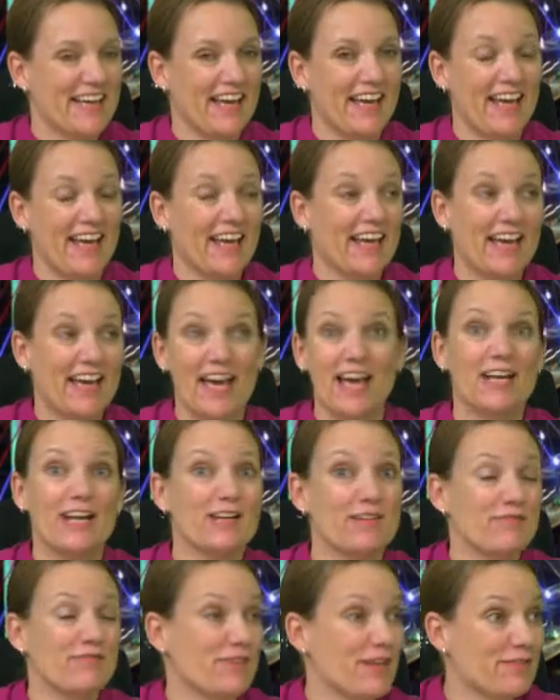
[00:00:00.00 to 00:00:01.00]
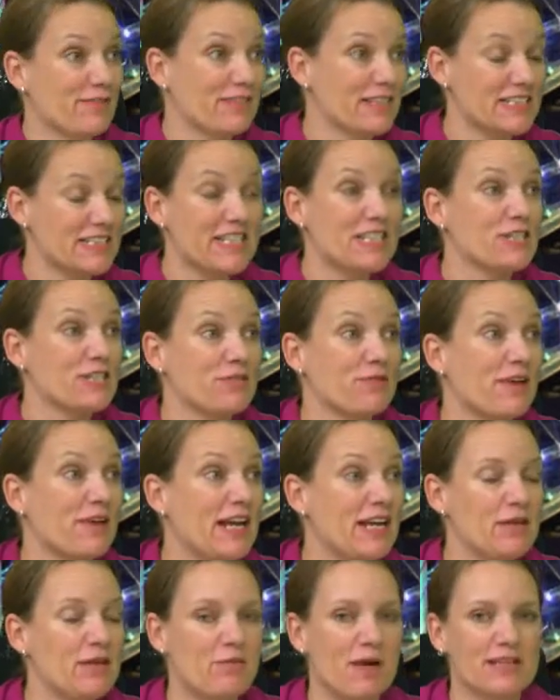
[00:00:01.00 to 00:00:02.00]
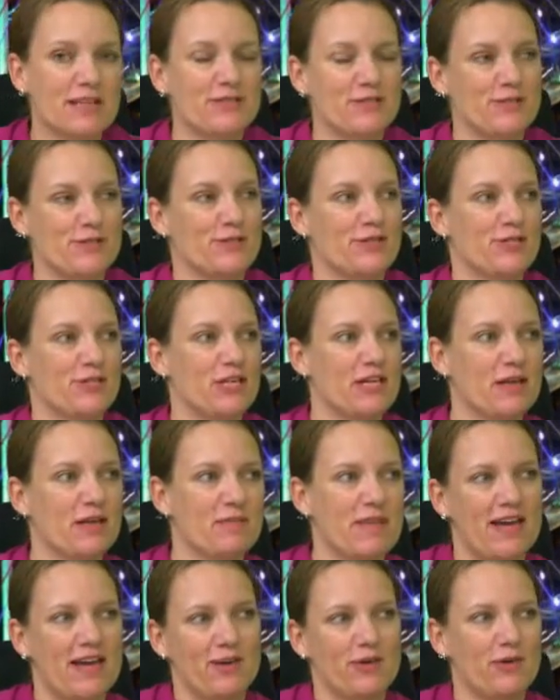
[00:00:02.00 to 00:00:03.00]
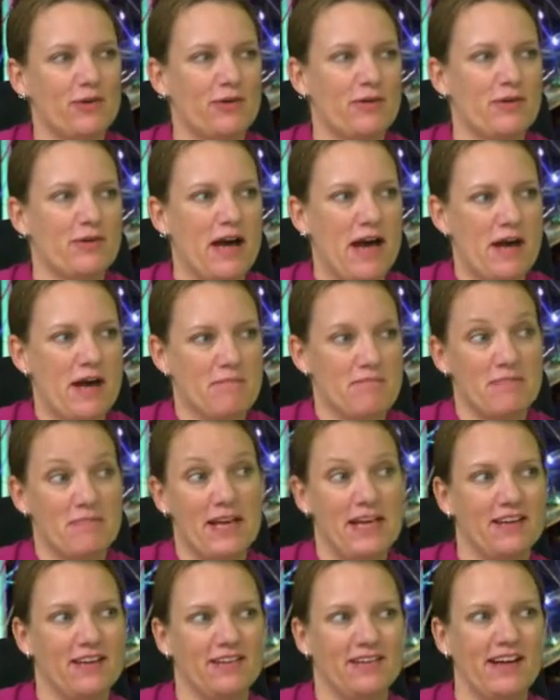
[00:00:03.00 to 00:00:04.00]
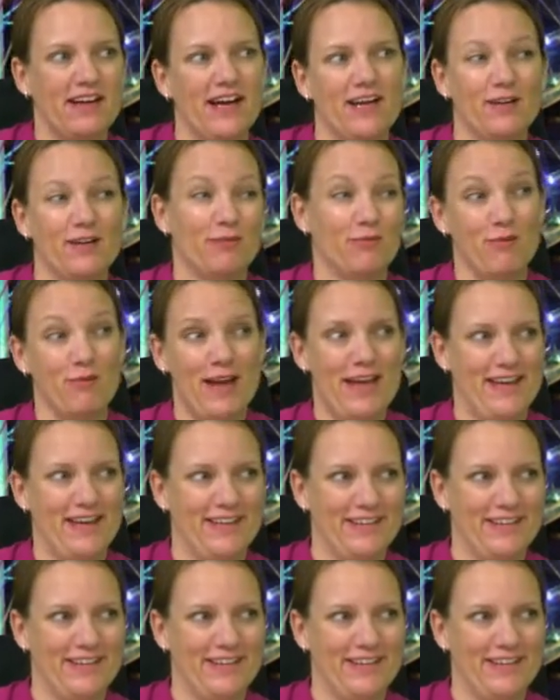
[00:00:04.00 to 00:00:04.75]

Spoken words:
Yeah, and if the teacher really wants to, she can make her pen color red.